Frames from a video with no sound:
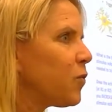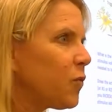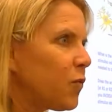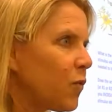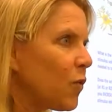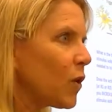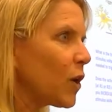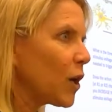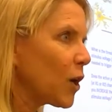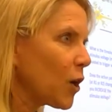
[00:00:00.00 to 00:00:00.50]

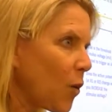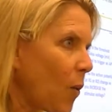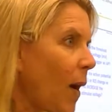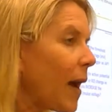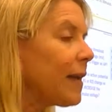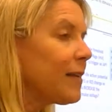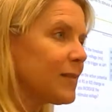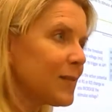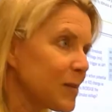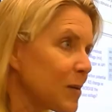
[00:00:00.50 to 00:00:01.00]
for
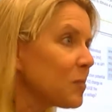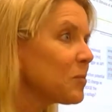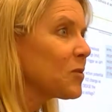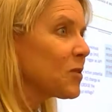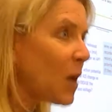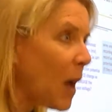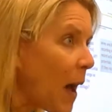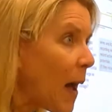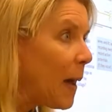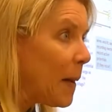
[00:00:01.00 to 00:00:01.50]
quite some
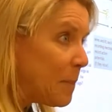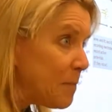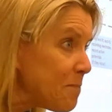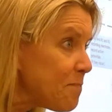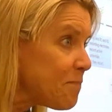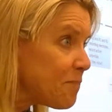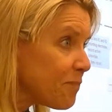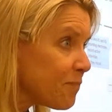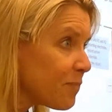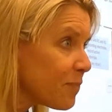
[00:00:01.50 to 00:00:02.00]
time.